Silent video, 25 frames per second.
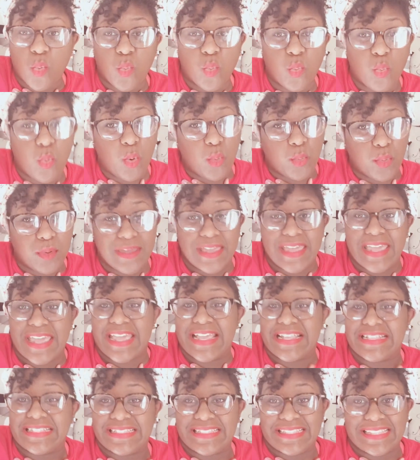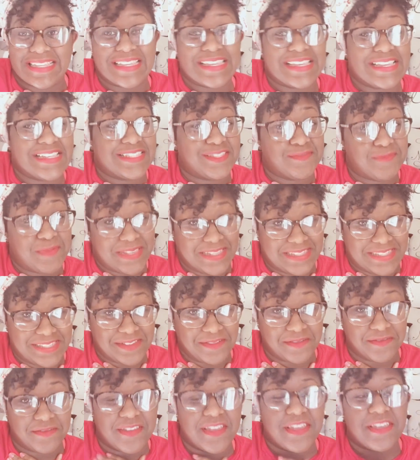Woo, it's
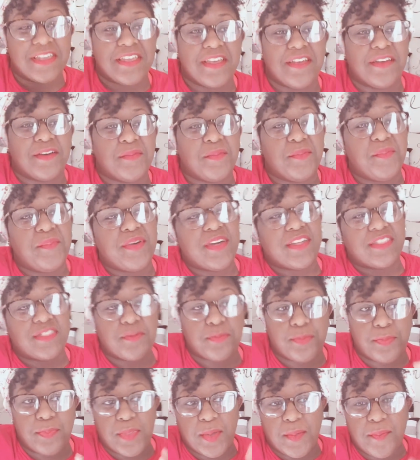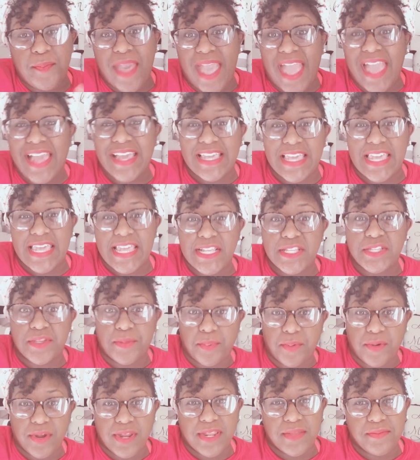expensive. But the bag is a
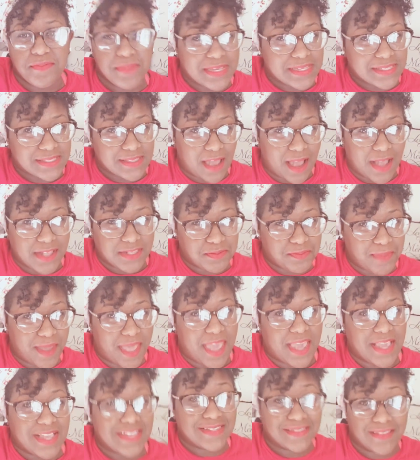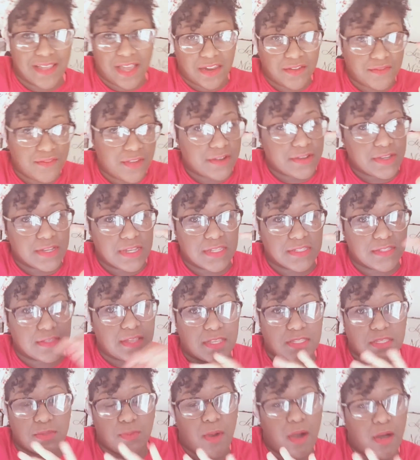pretty big size bag. It's
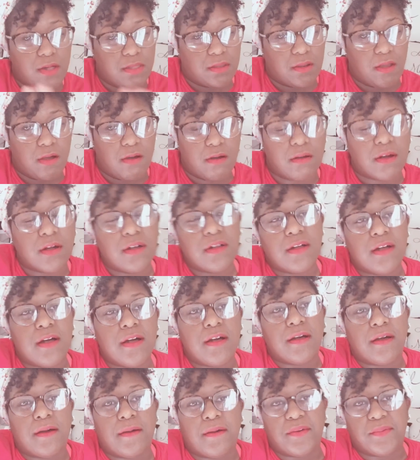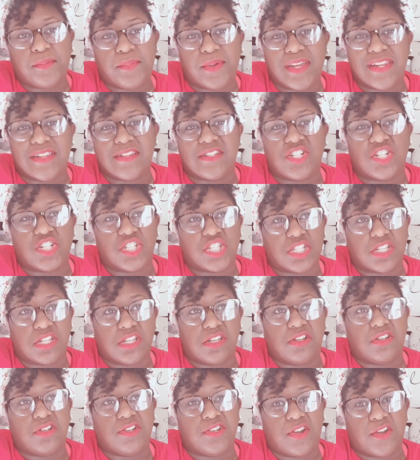not small at all. But it's just
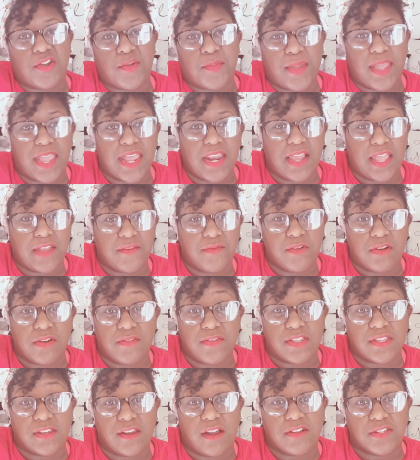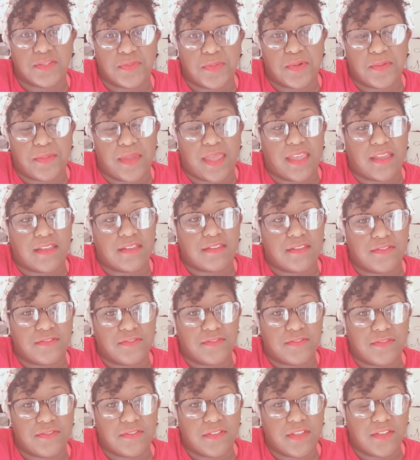still, you know, you're paying like $40–50 per bag
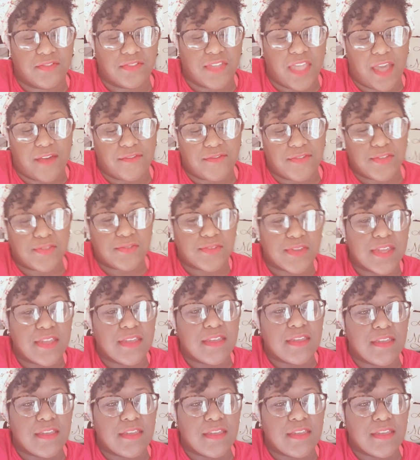of cat food.